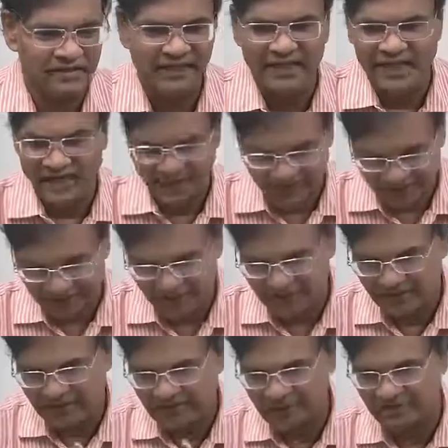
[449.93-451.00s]
And this is
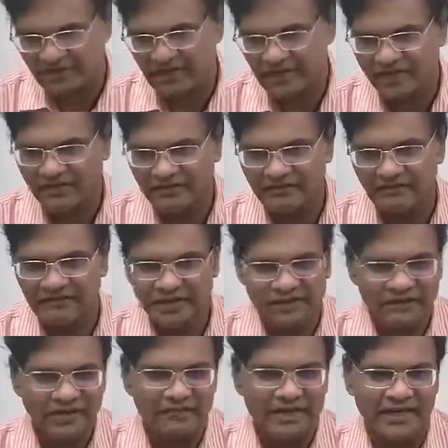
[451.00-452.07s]
one way
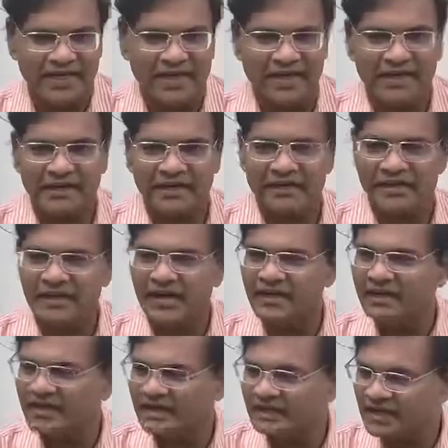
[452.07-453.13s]
of money laundering. And
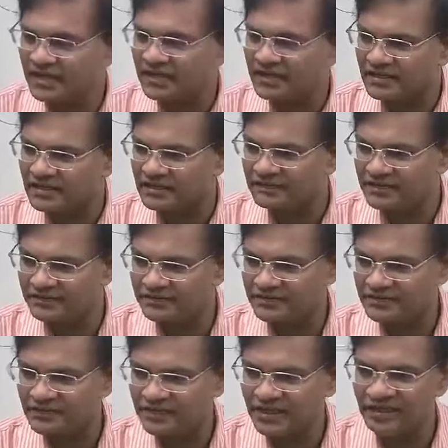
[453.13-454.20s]
then there are other ways,
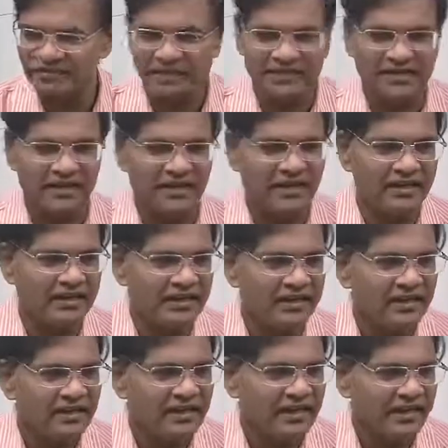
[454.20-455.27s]
especially
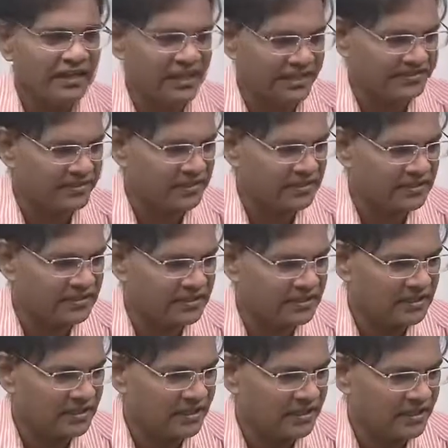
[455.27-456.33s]
these
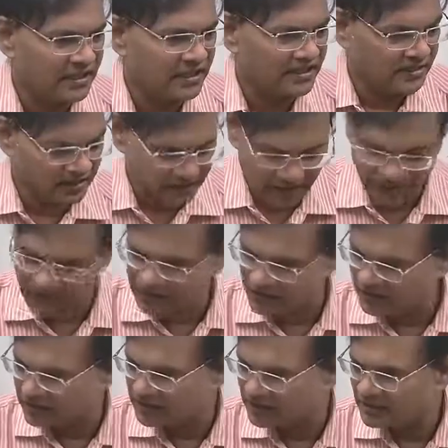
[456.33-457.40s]
drug
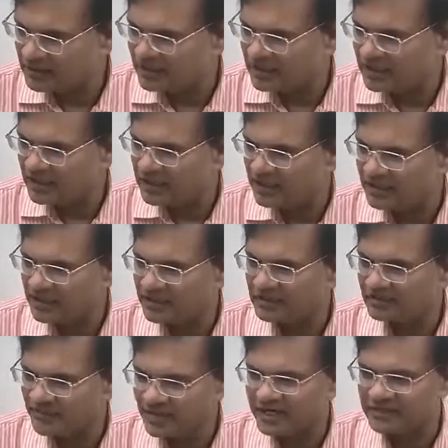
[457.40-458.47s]

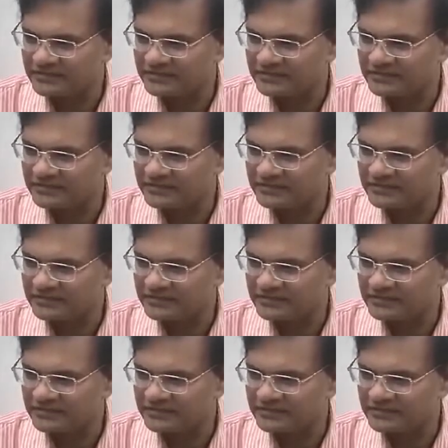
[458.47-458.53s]
money